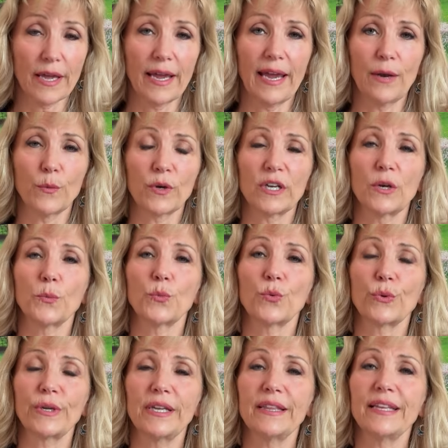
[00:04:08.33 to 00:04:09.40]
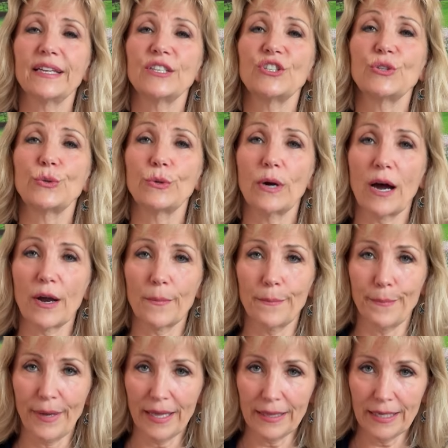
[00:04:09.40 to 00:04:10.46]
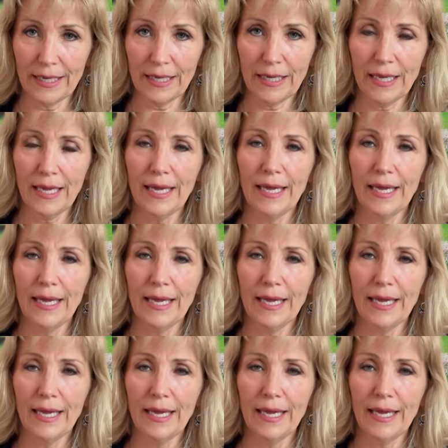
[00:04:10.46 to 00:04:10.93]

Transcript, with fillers: and we're going to breathe into our belly,